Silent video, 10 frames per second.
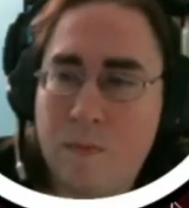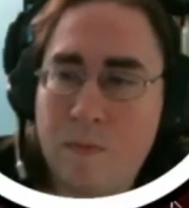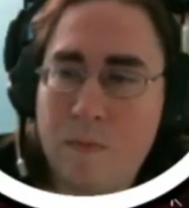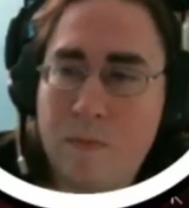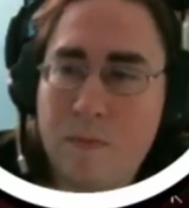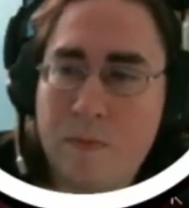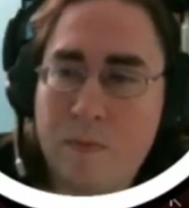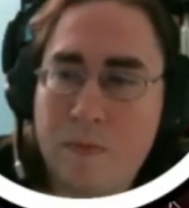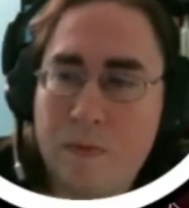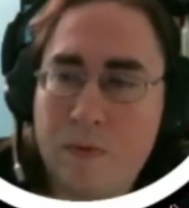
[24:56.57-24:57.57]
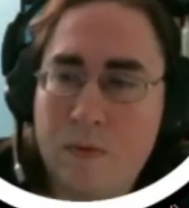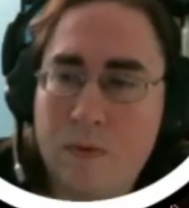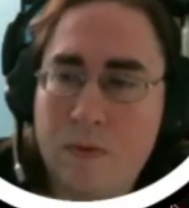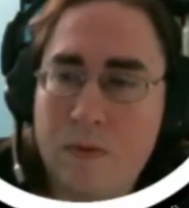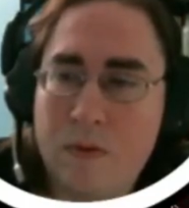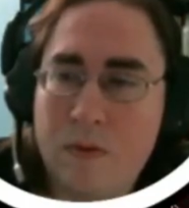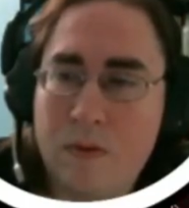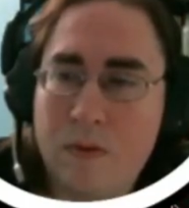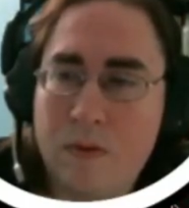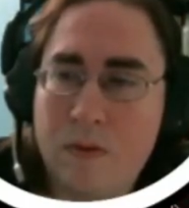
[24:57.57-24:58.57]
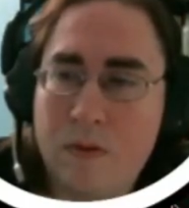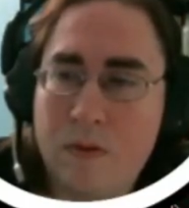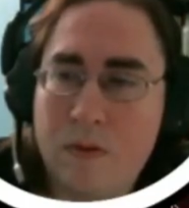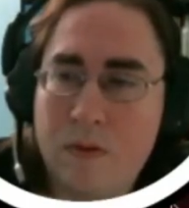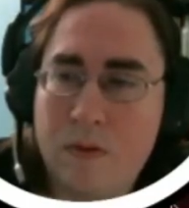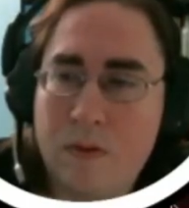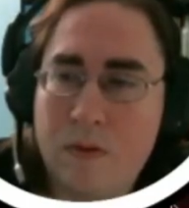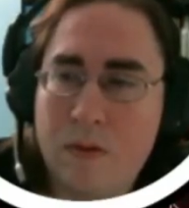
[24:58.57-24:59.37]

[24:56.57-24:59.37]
(silence)